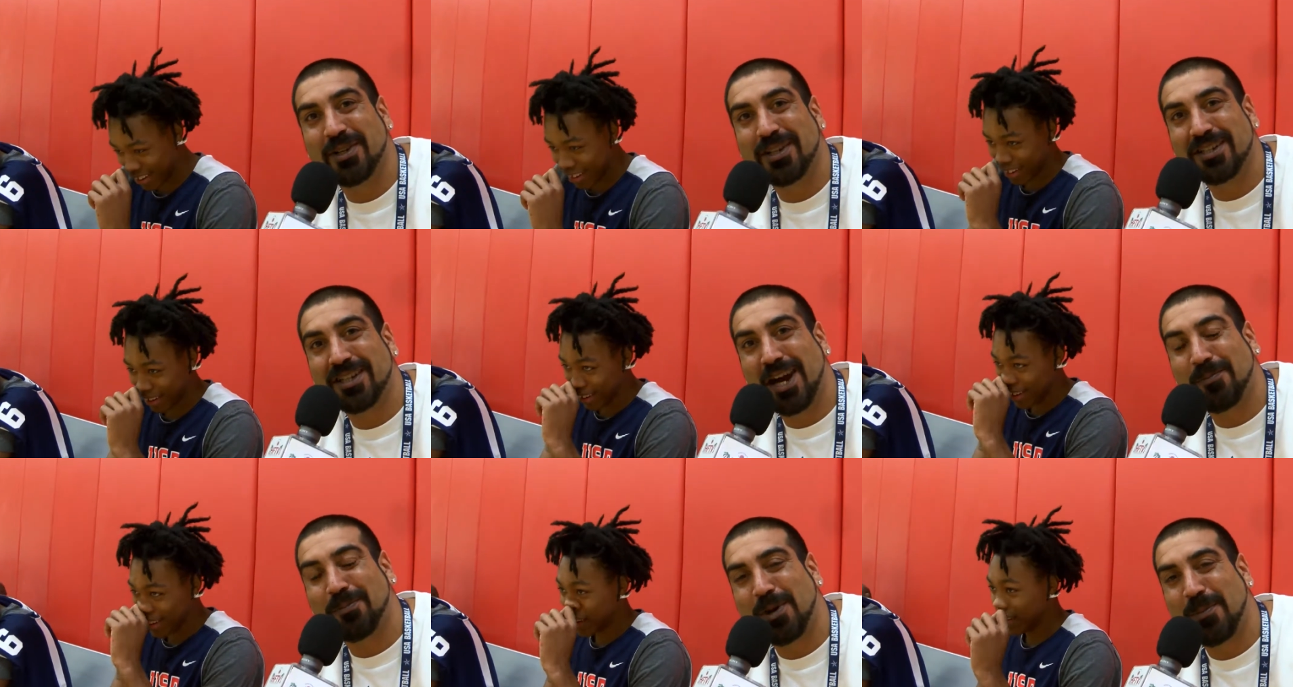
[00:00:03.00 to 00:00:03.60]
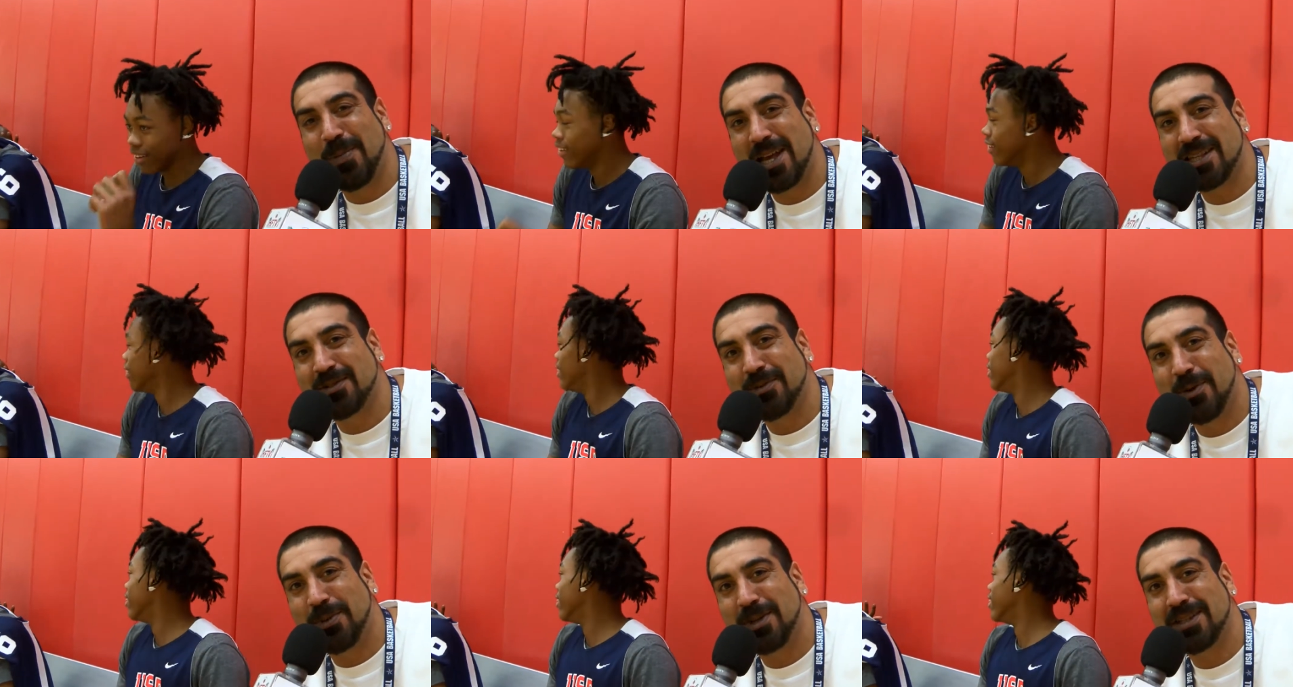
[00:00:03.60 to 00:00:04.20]
Speaker 1: one of the top prep
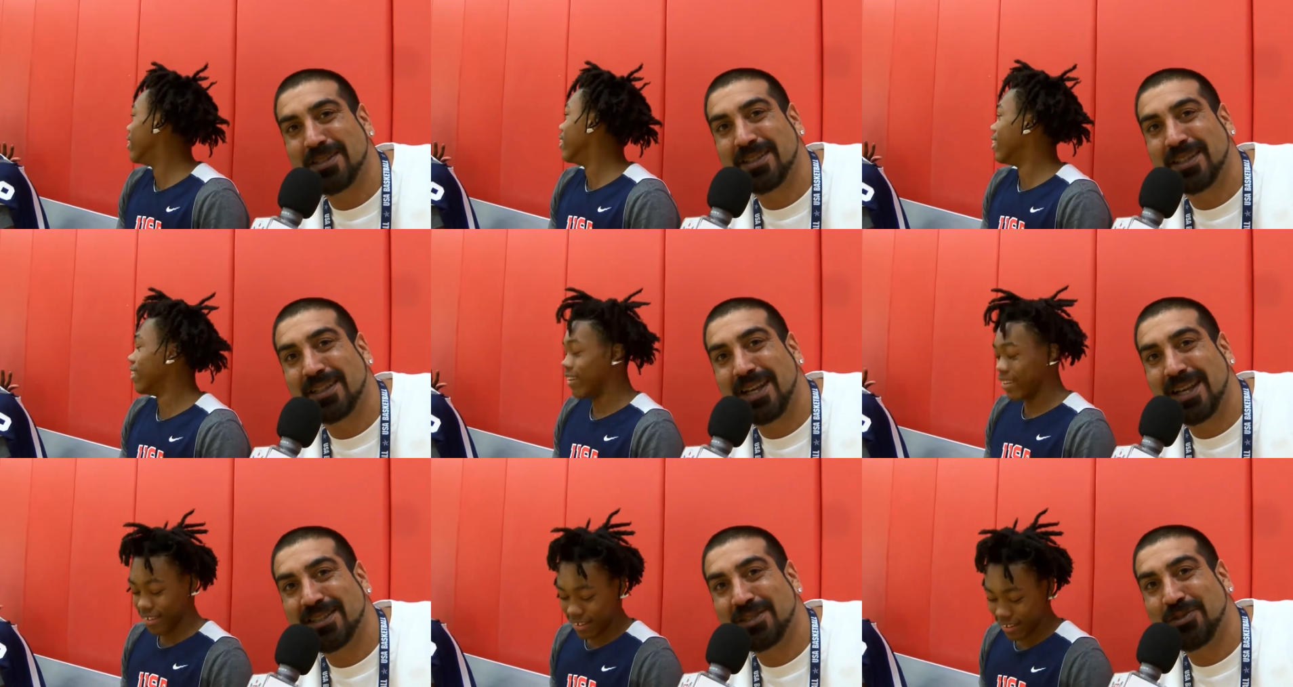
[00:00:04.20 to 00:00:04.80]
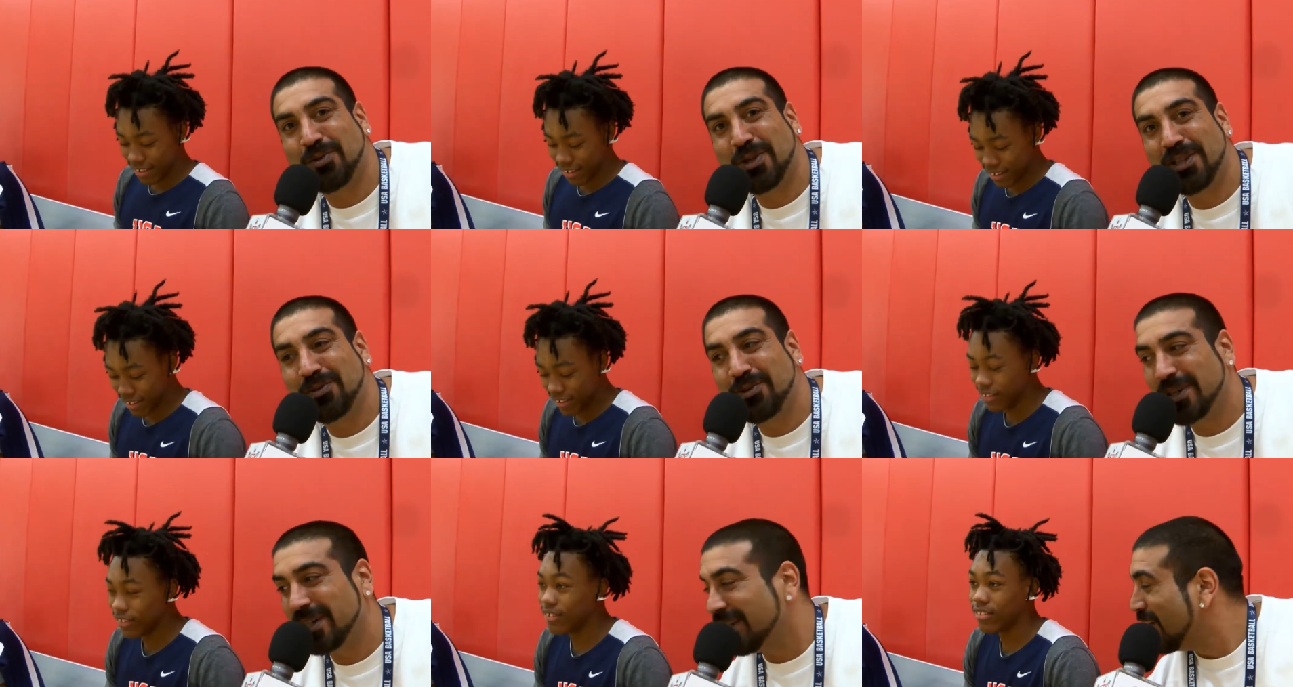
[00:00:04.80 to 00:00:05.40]
basketball players in the class of
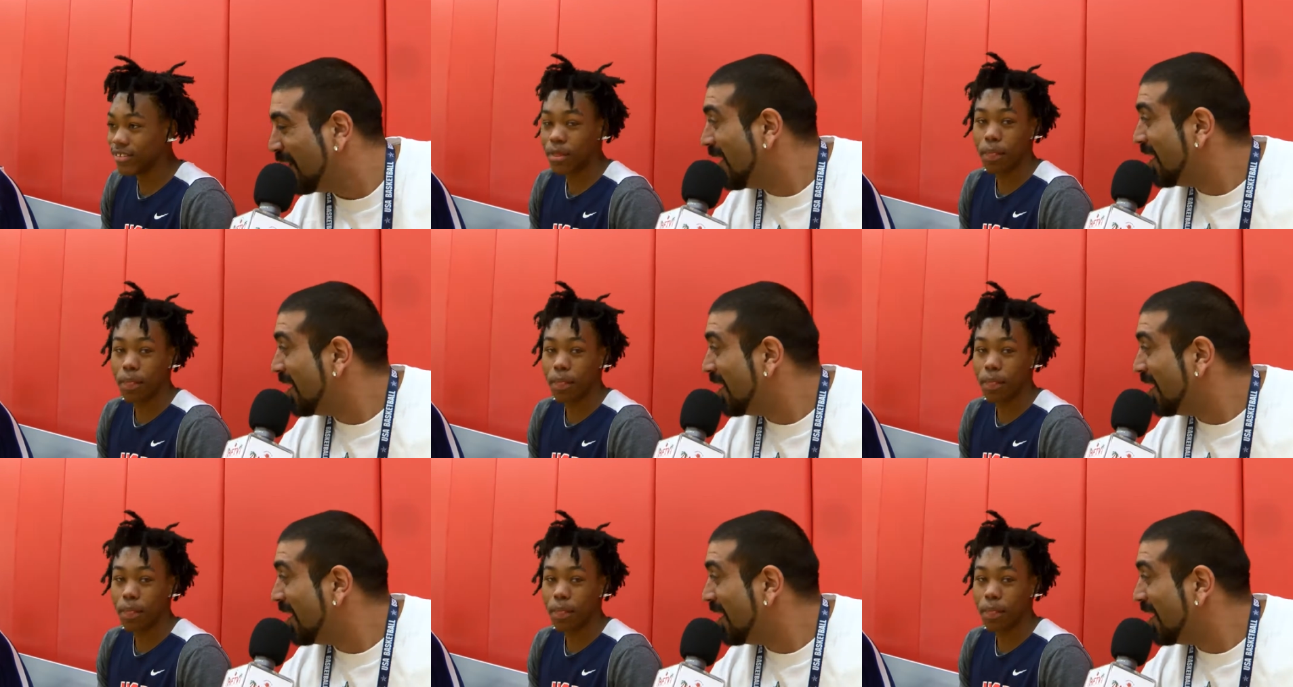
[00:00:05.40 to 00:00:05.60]
2020.